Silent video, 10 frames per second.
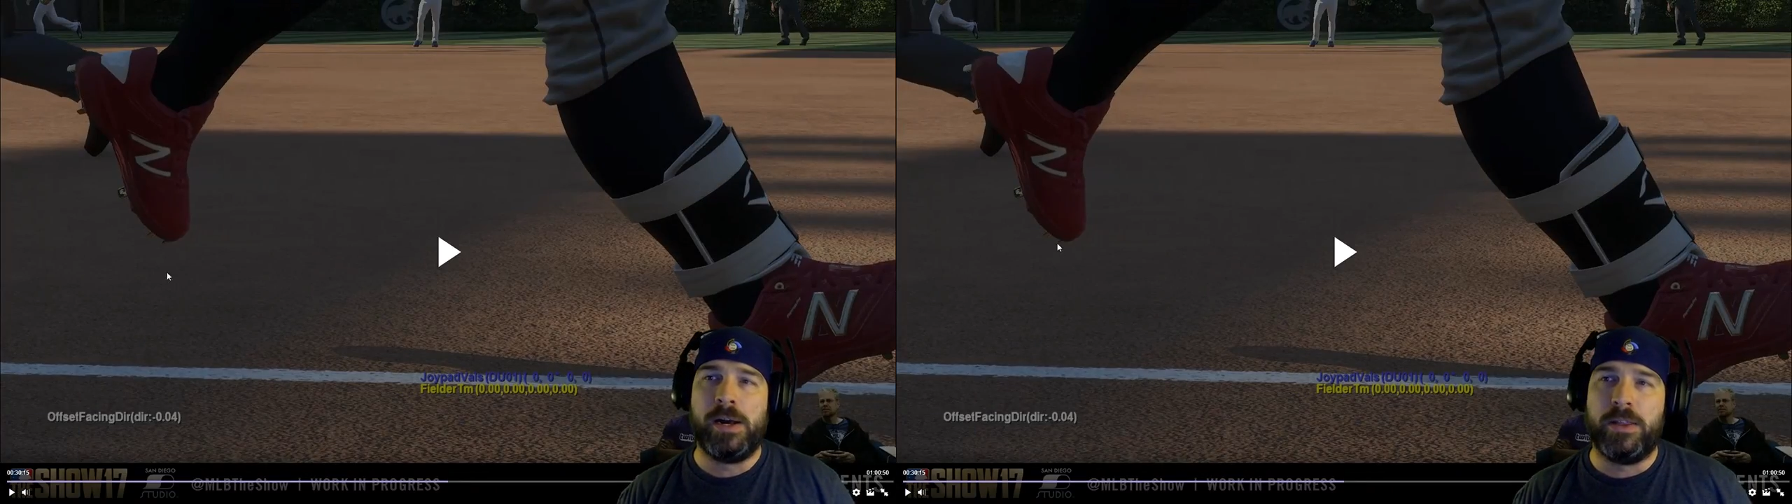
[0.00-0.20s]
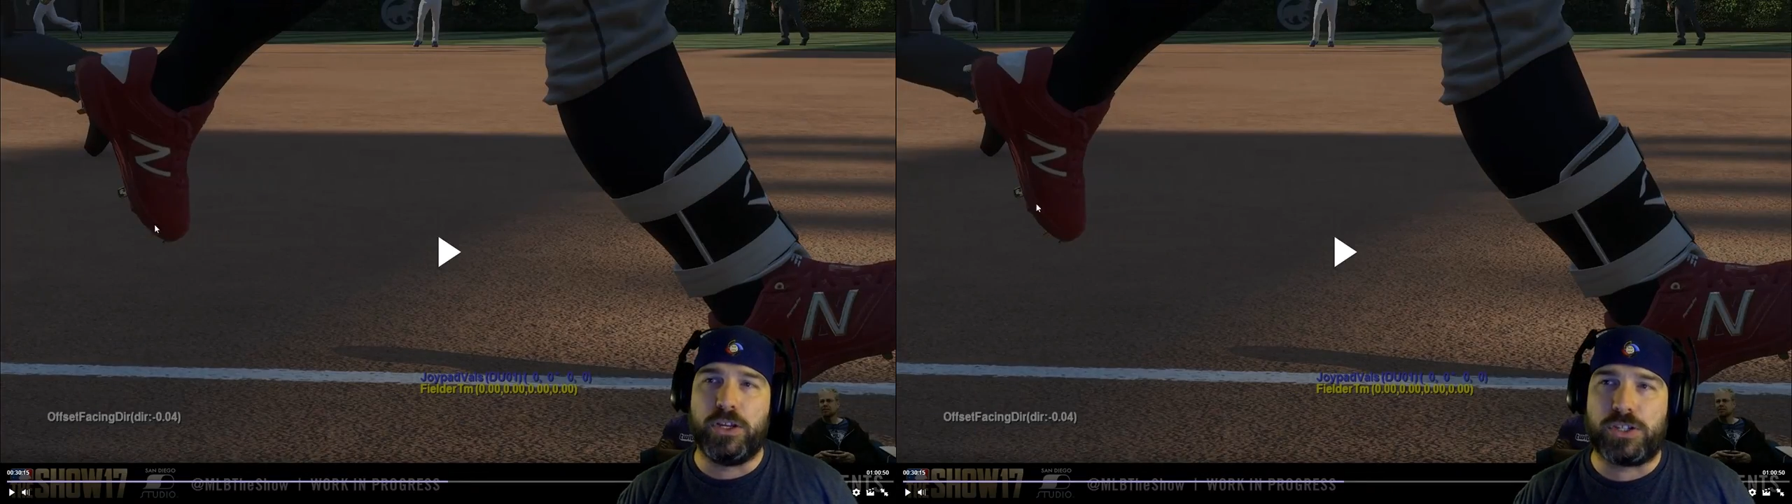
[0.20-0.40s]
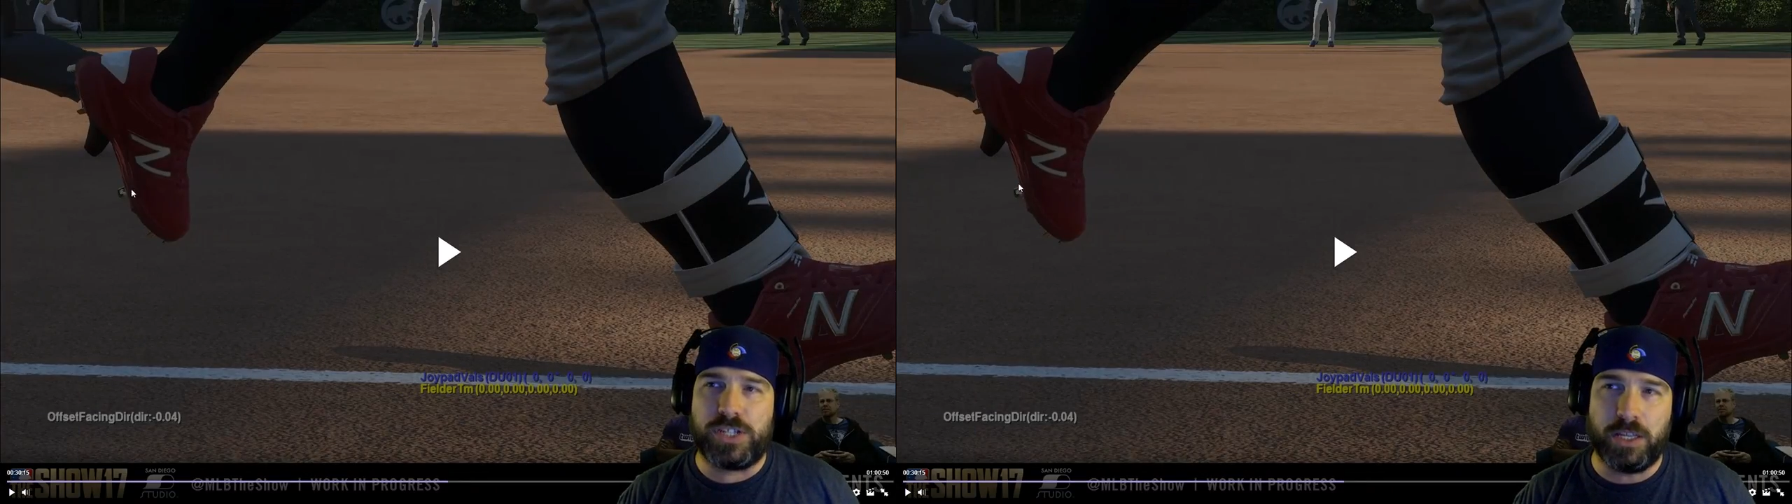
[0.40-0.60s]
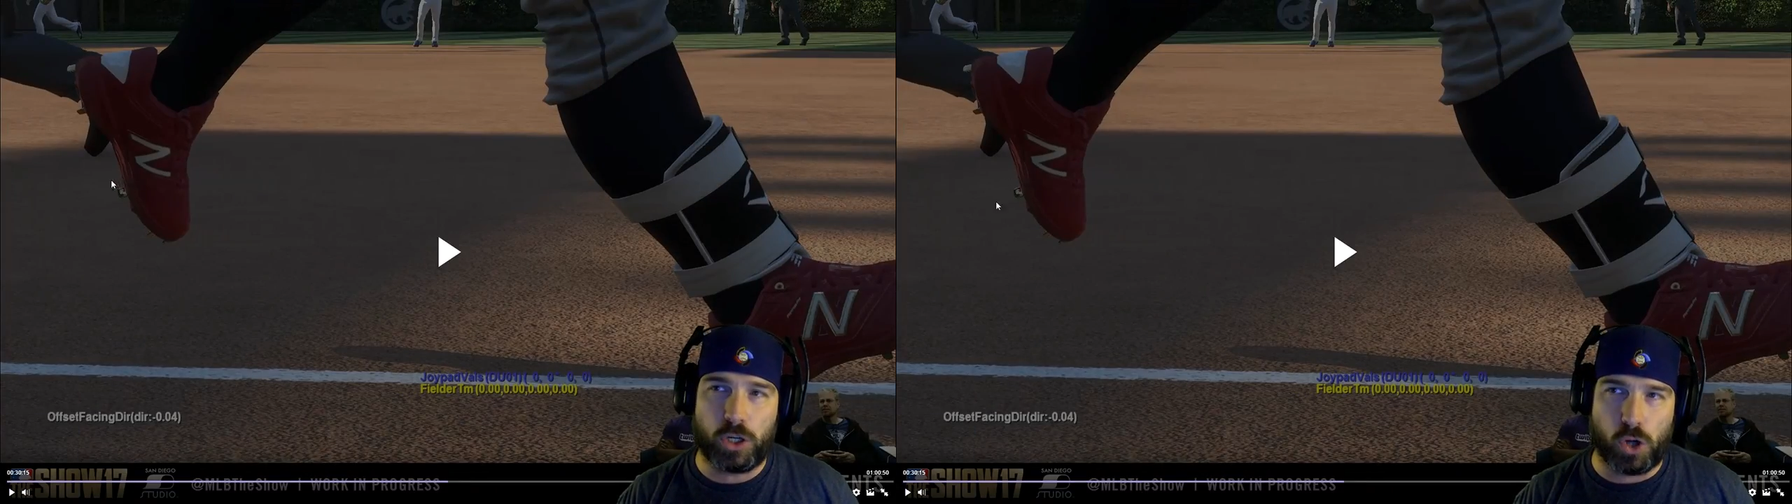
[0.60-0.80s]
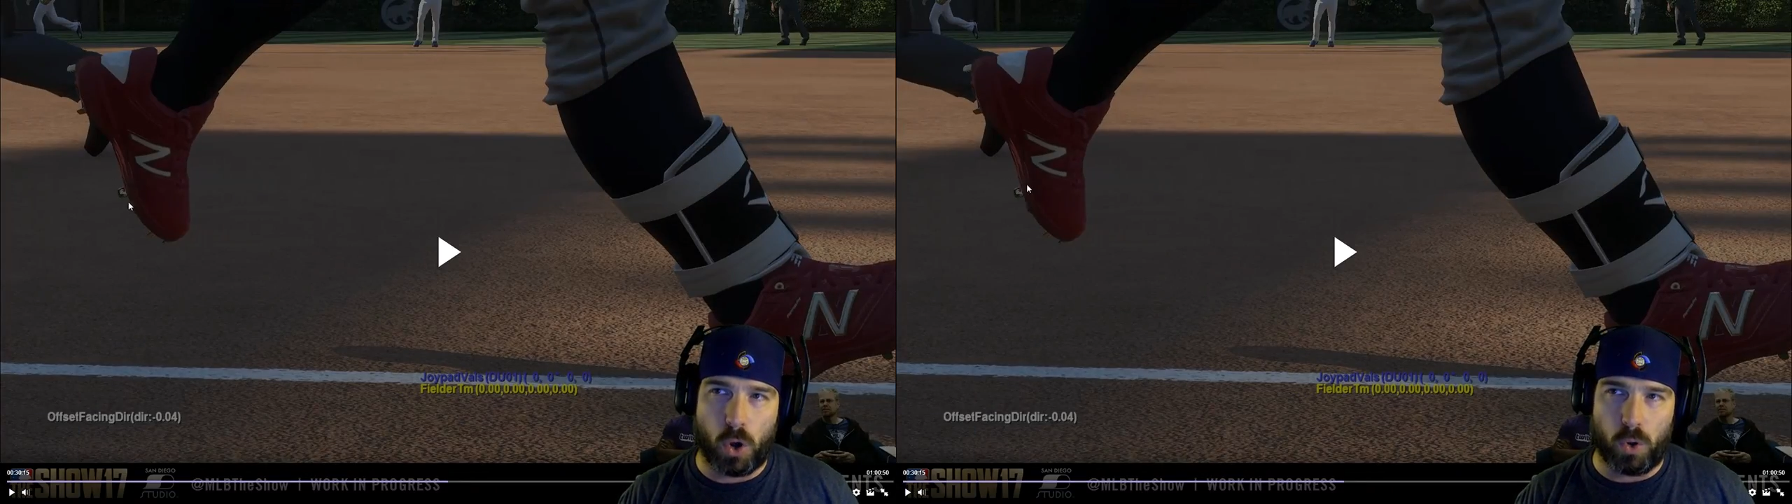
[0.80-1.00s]
You see the
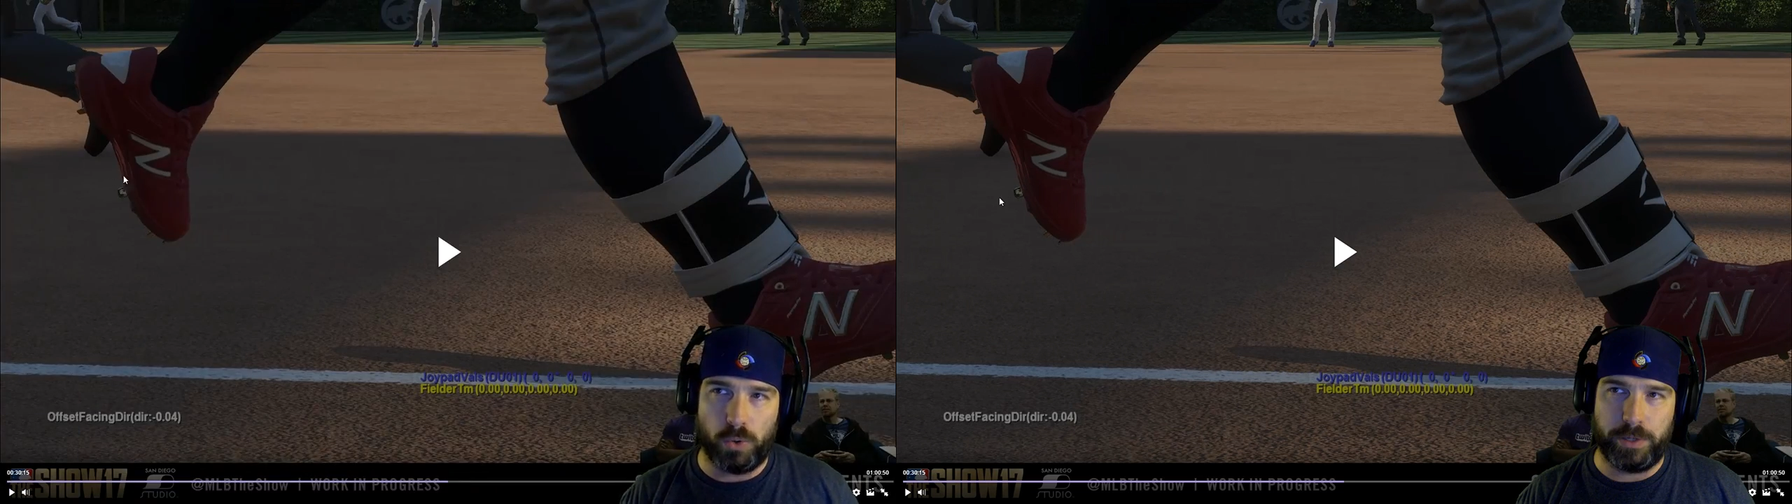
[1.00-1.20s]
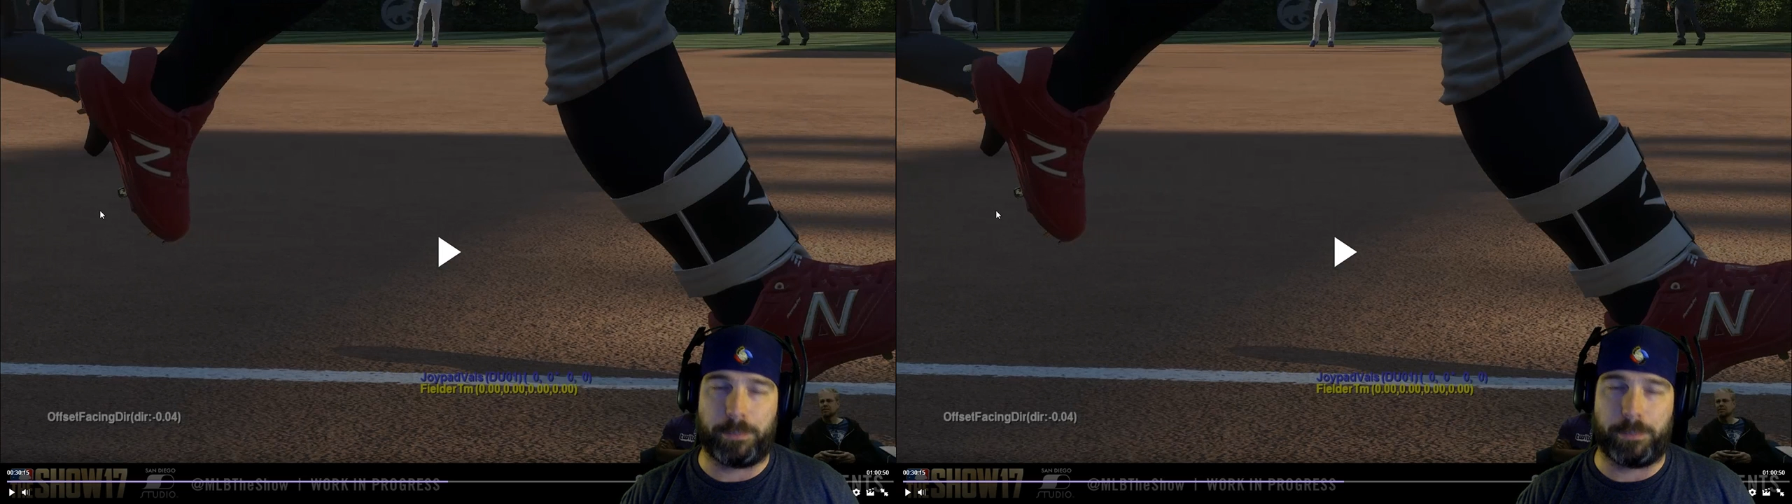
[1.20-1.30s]
gold,